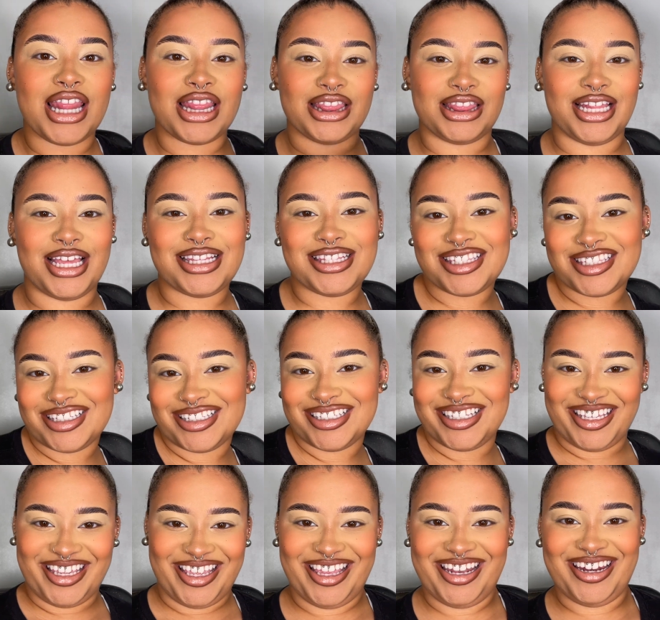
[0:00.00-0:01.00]
Let's
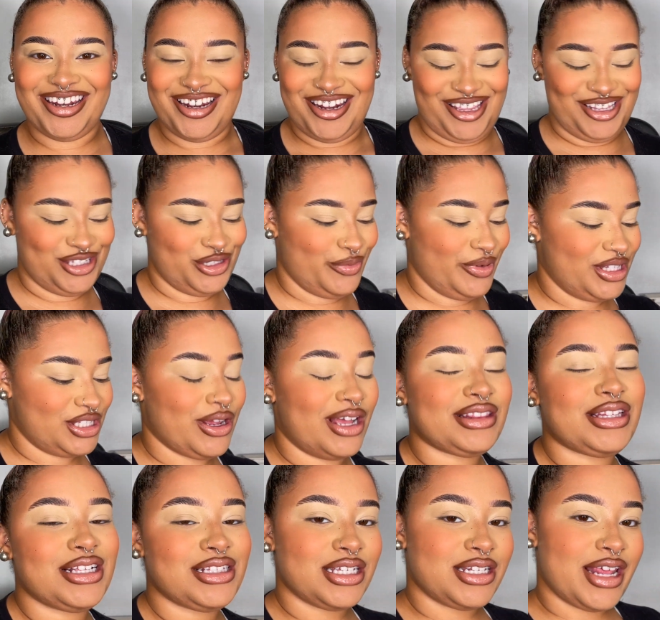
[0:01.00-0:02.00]
get into it. So I
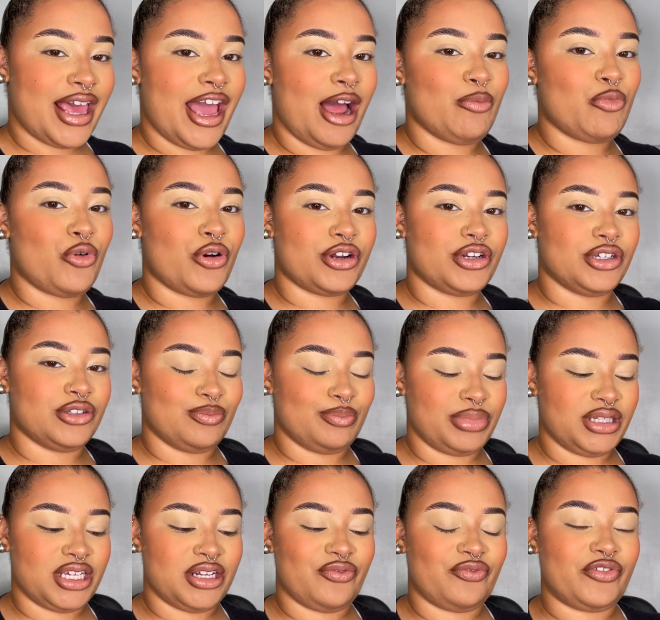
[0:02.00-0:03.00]
think today I'm going to
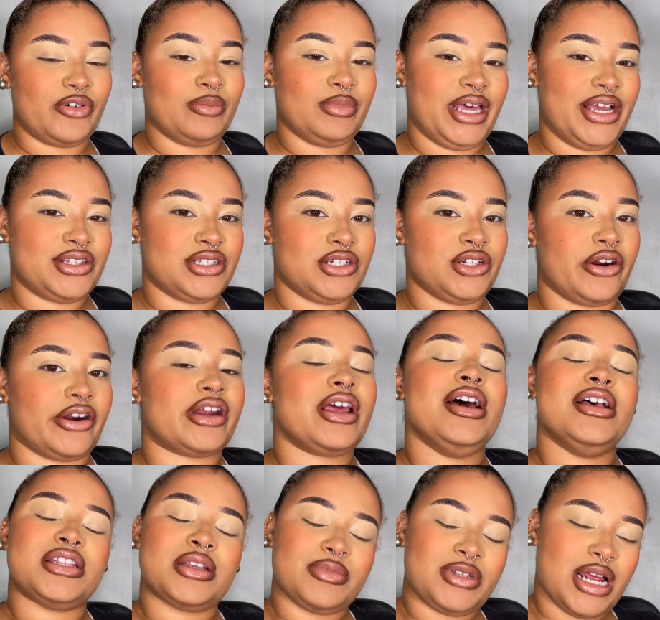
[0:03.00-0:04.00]
blend from light to dark.
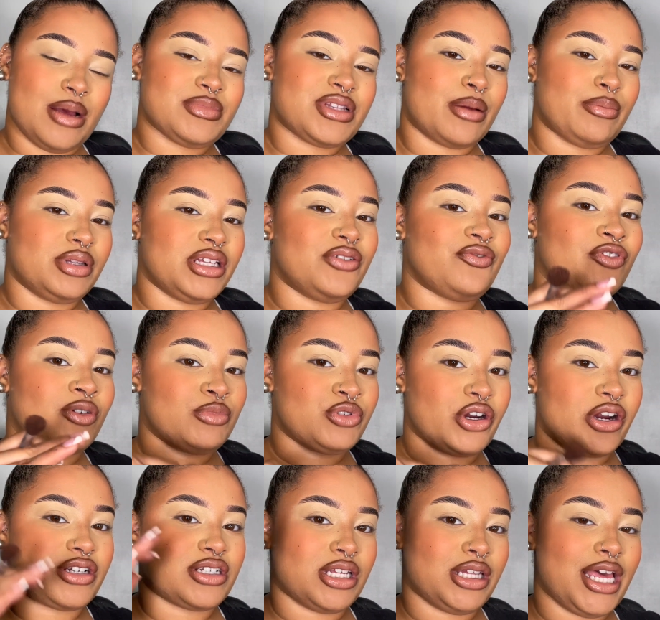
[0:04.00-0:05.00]
Sometimes I blend from
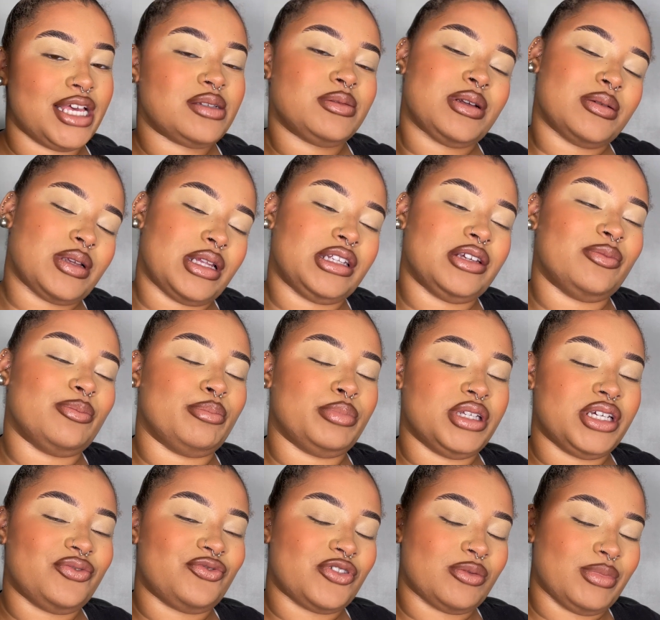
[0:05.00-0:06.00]
dark to light. Sometimes I
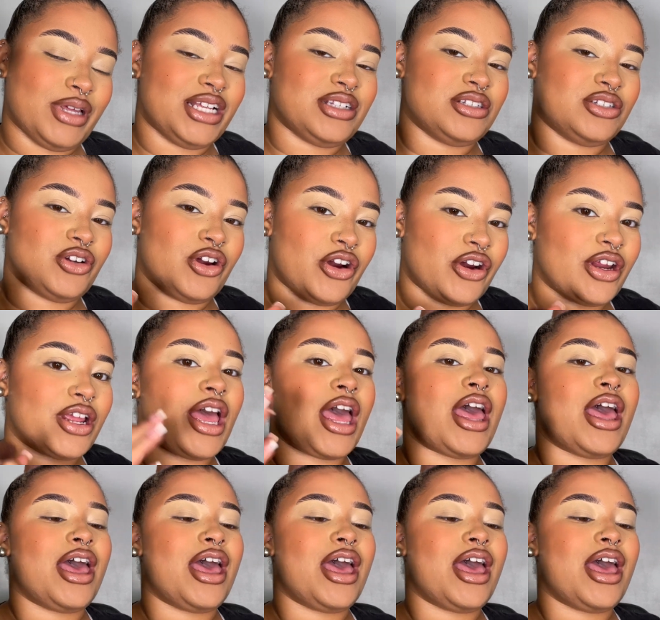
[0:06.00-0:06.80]
blend from light to dark.